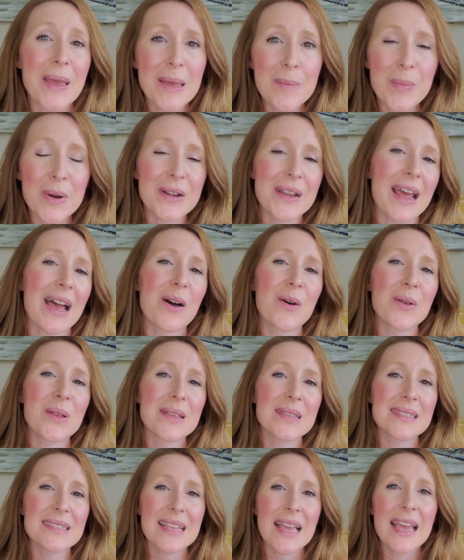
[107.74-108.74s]
paper
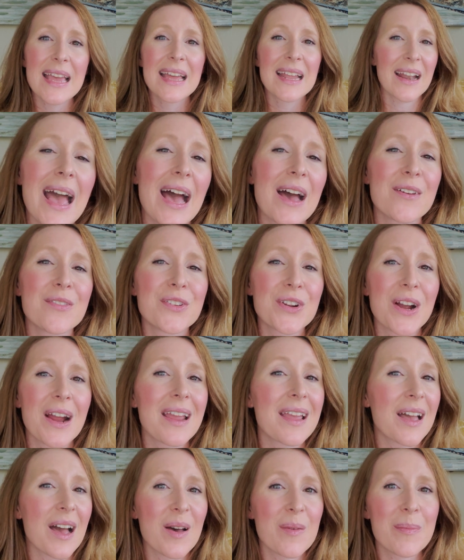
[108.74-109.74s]
towels. After I
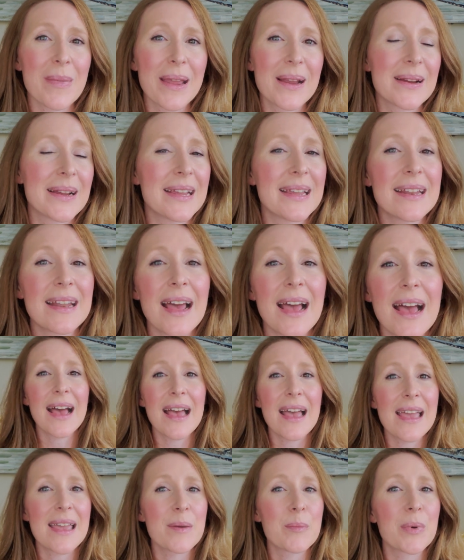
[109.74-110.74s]
got married,
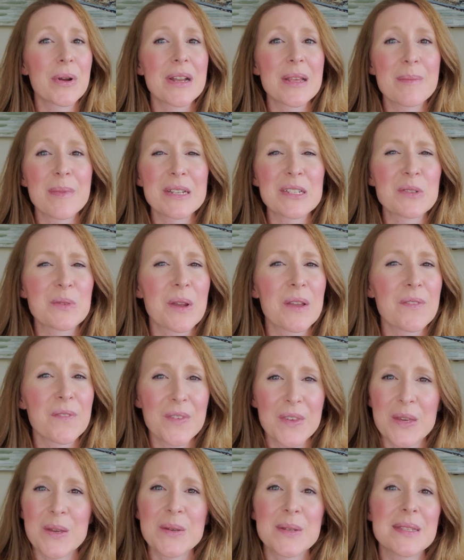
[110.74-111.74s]
I pretty much
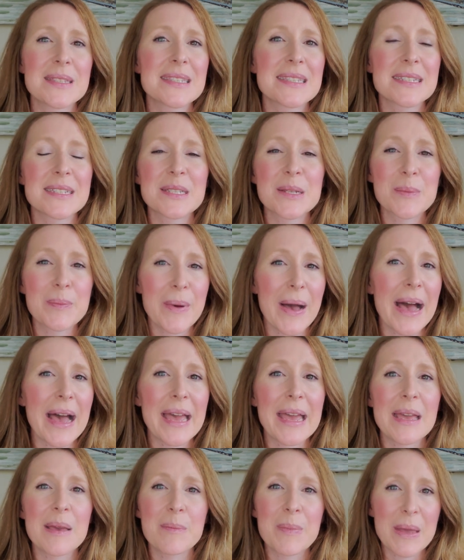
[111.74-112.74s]
refused to
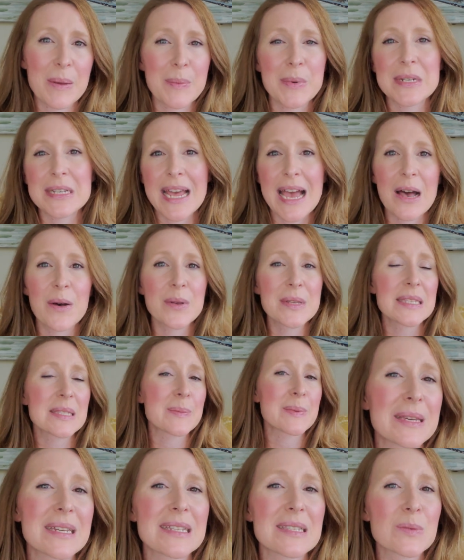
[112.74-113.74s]
buy paper towels
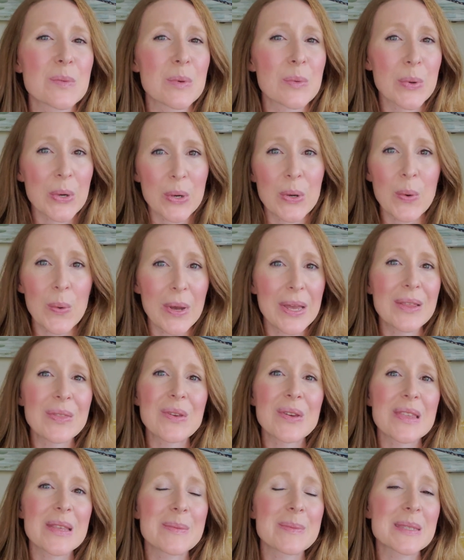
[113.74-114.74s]
because we were going
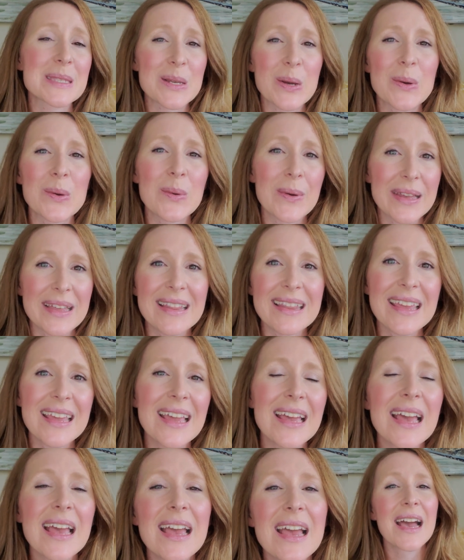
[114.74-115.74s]
through them so quickly.
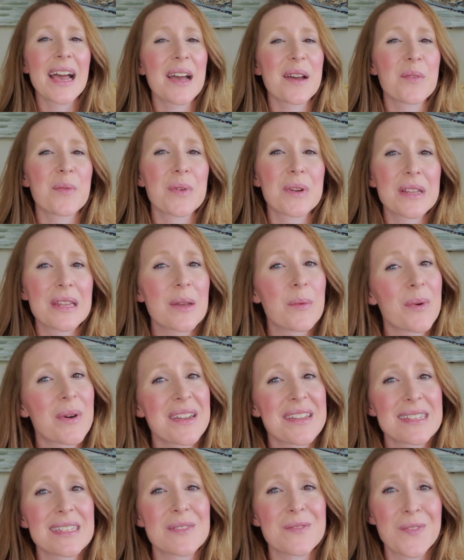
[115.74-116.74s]
I really
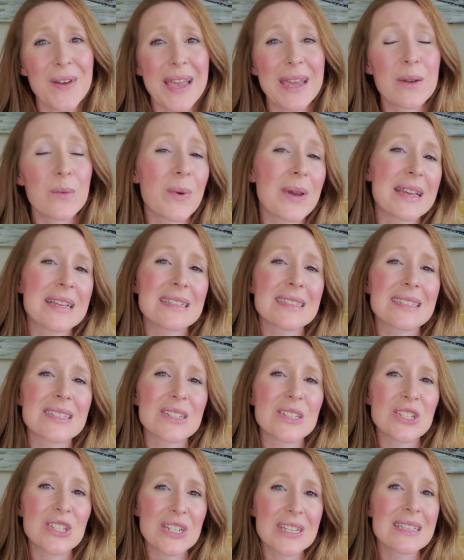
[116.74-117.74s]
wanted to find ways to
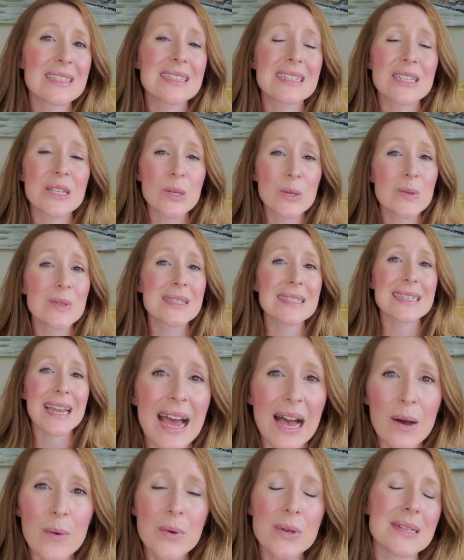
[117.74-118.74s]
just use
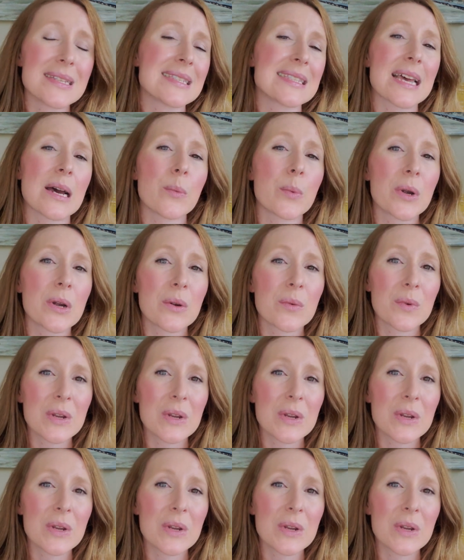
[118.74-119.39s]
towels that were